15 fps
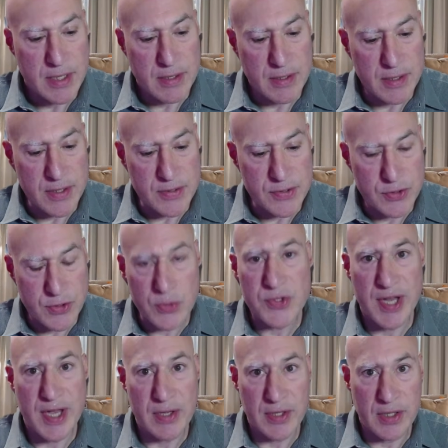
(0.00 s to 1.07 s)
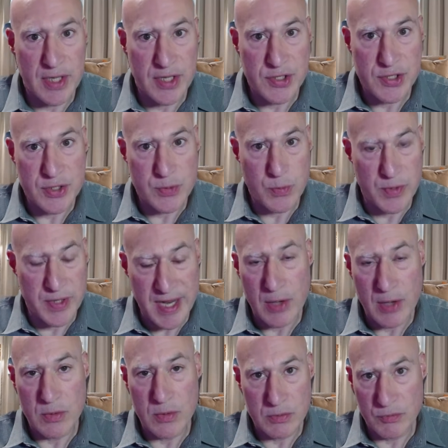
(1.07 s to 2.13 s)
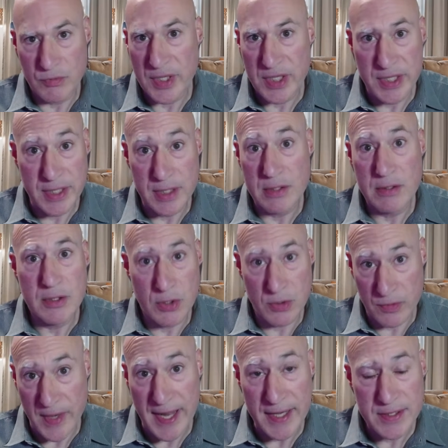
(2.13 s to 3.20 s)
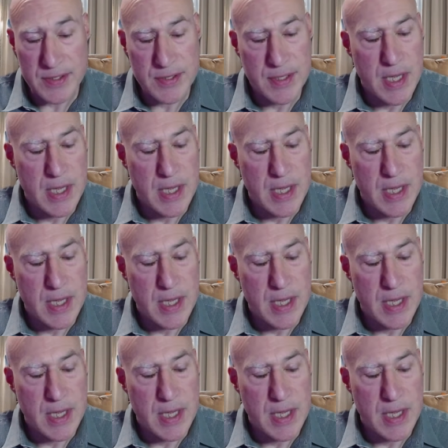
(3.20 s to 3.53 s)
these dose calculations were now really correct.